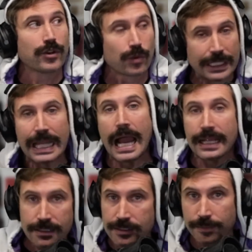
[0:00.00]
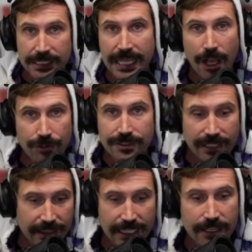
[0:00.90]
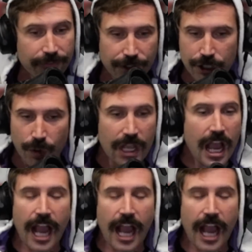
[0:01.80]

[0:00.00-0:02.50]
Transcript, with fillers: to rely on something else to think for you.